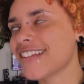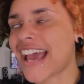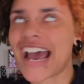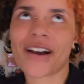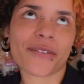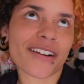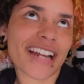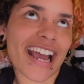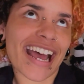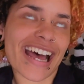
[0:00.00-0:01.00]
hour and
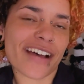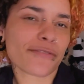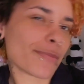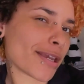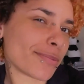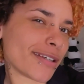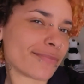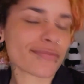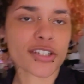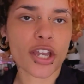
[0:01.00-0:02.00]
a half, maybe.
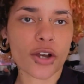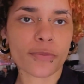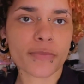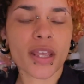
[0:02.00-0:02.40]
So